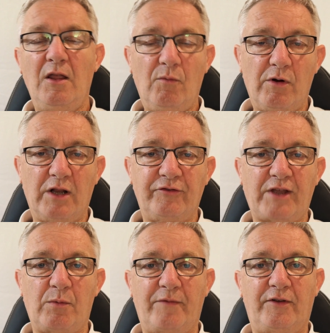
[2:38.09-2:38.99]
Well, they
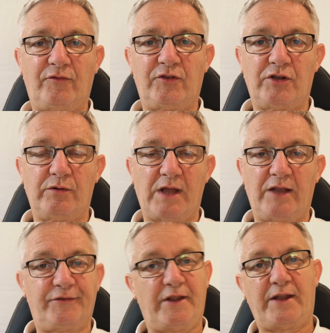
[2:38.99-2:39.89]
stayed with us for 2
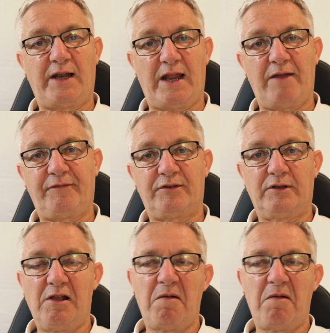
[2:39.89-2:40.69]
days and then they left.